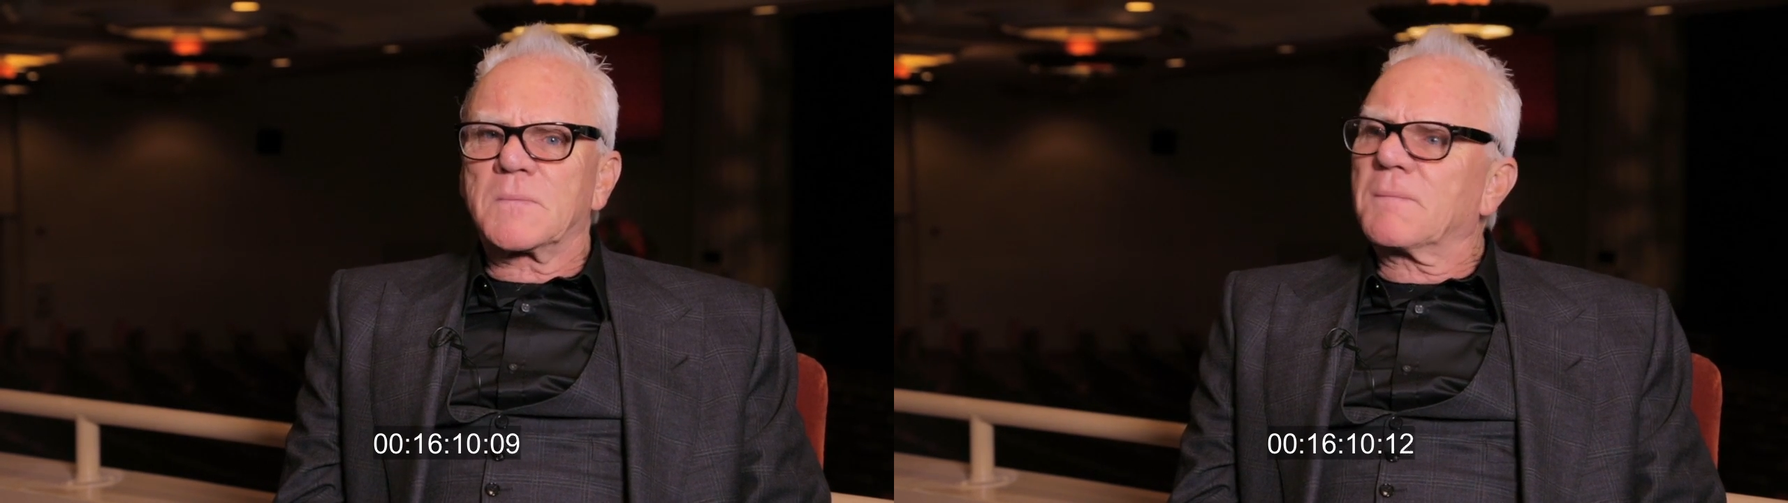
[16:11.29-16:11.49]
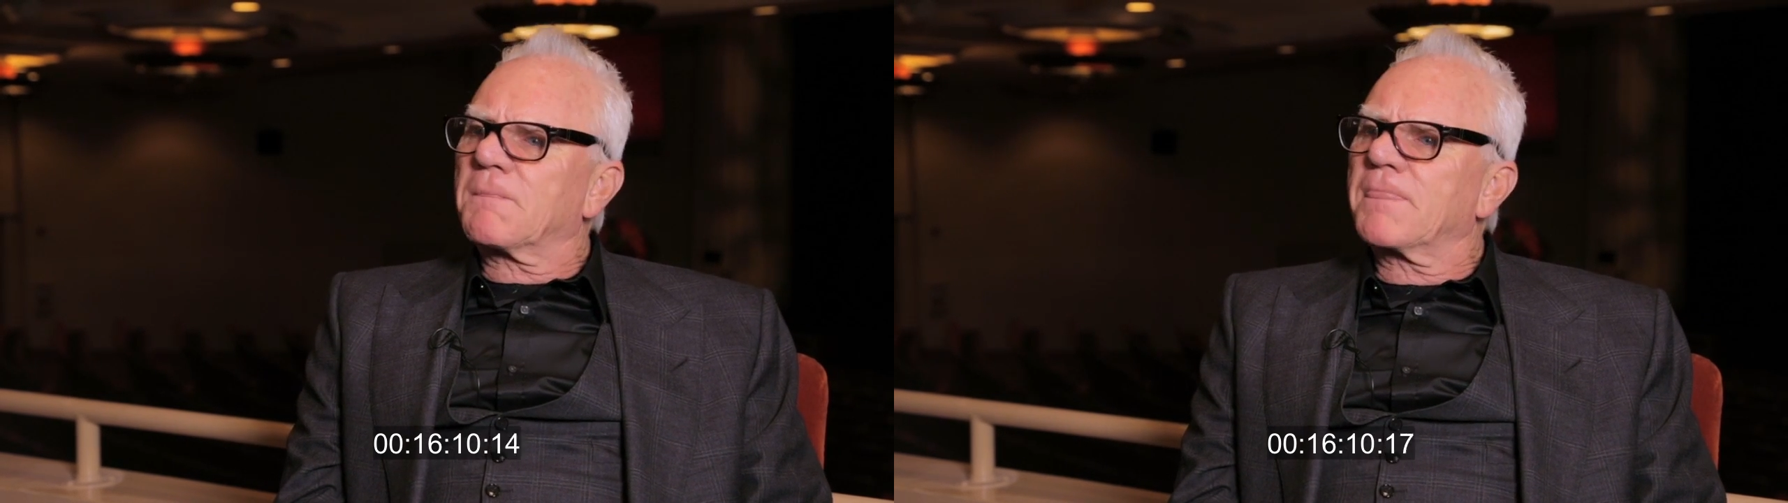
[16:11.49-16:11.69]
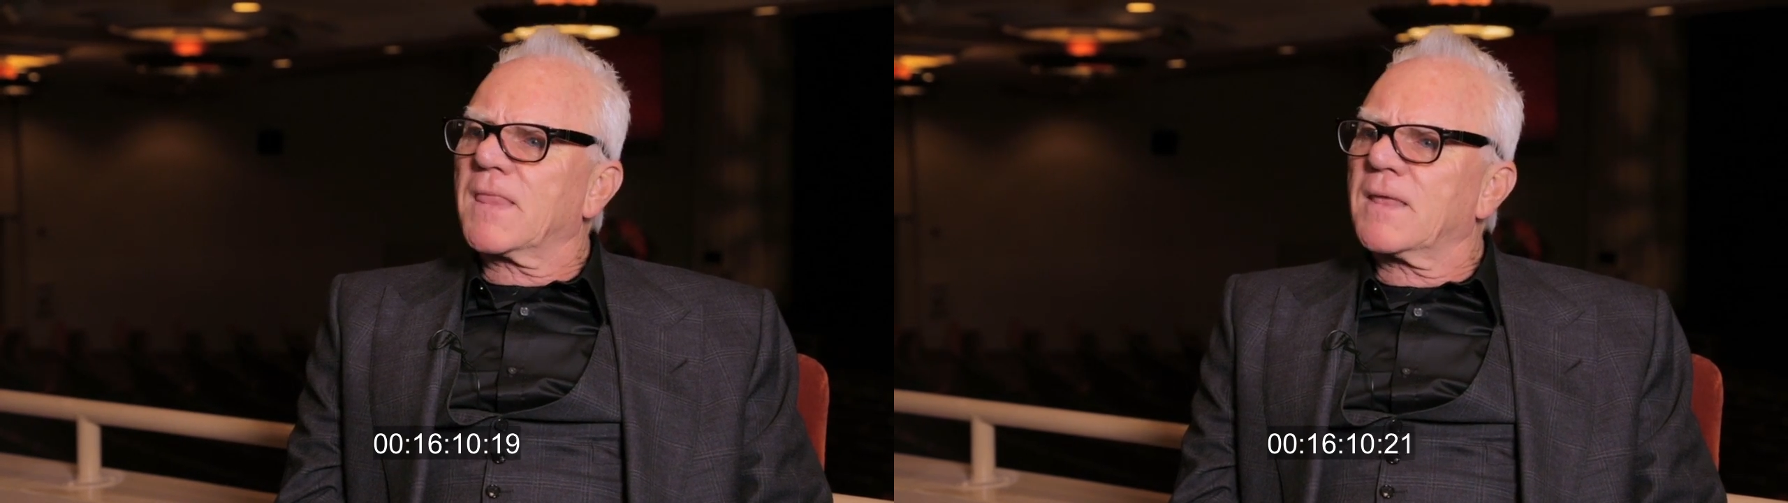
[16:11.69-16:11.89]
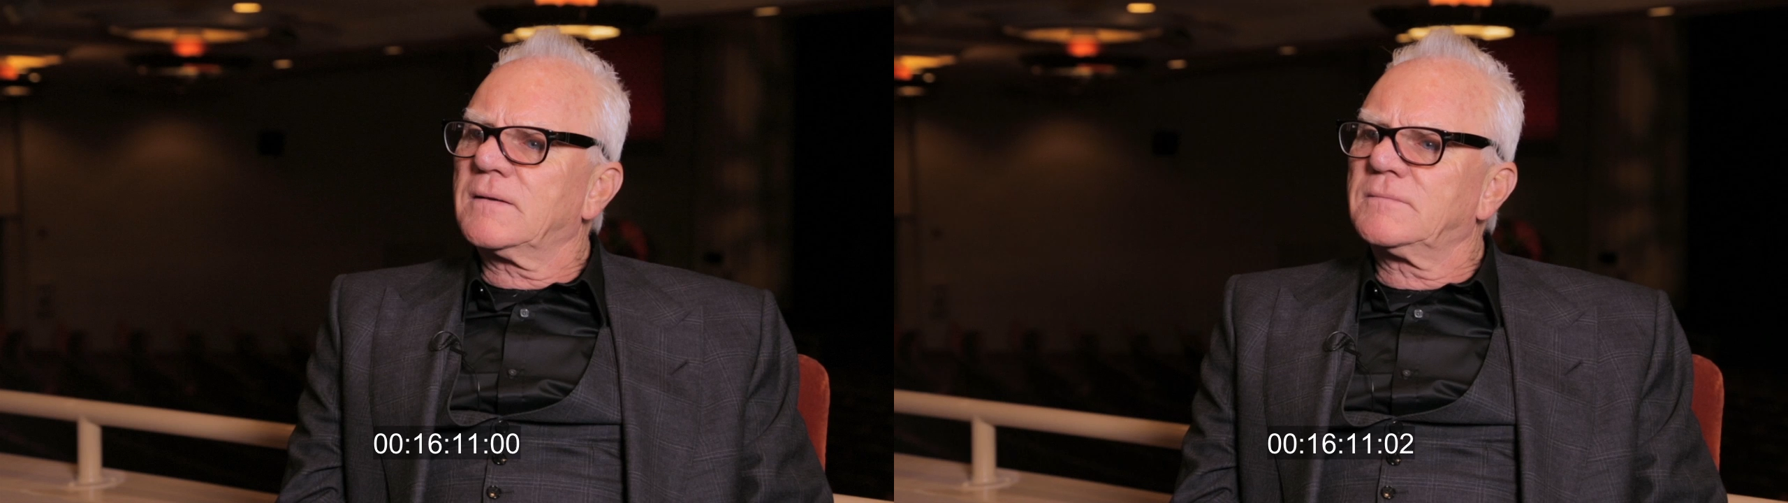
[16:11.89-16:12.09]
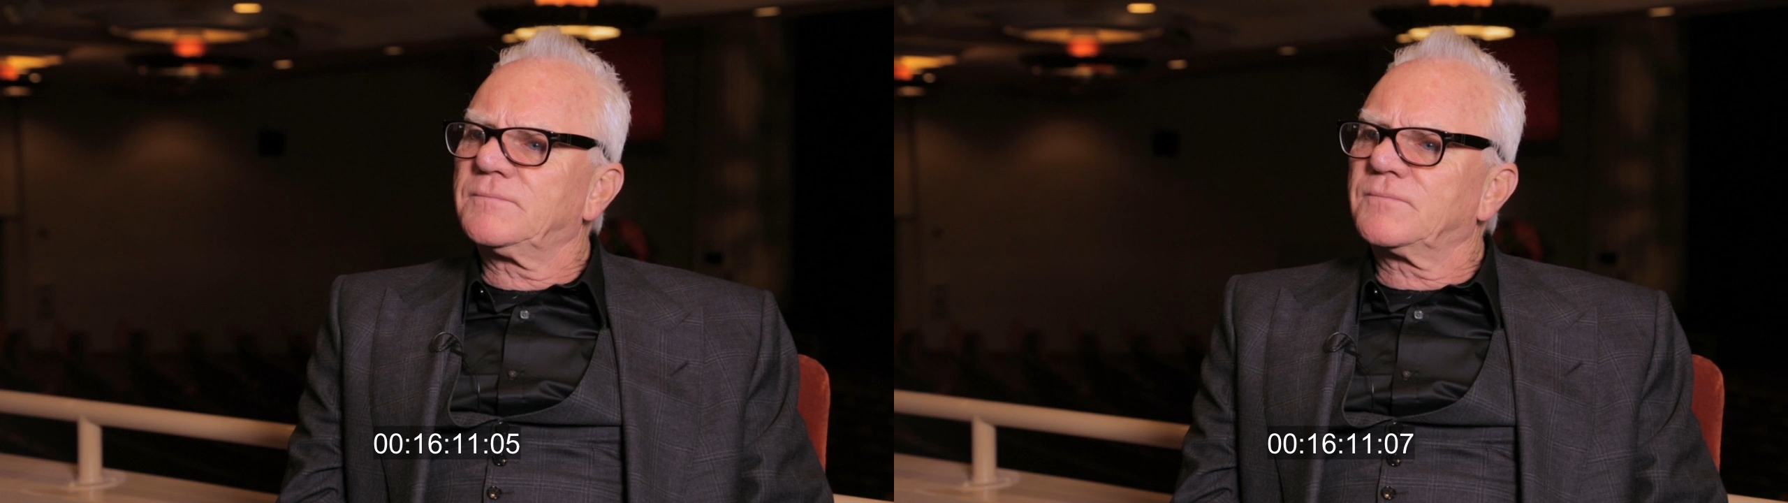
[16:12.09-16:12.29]
more question or
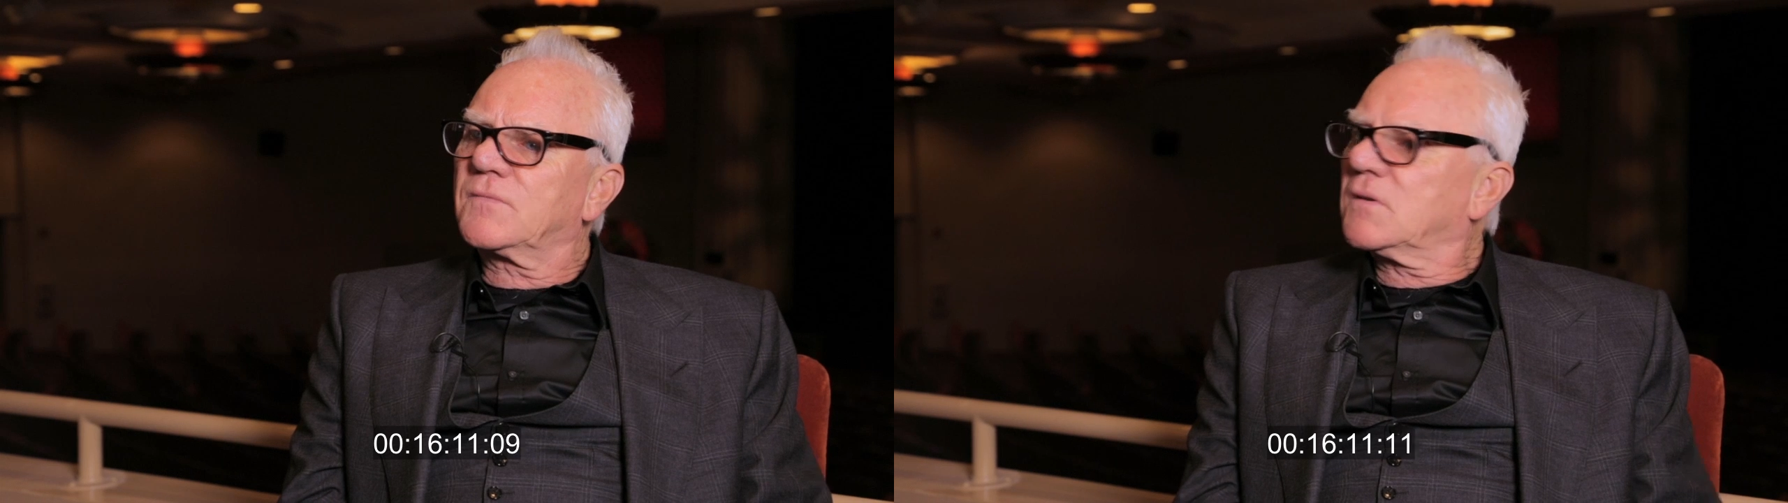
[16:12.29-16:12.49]
two.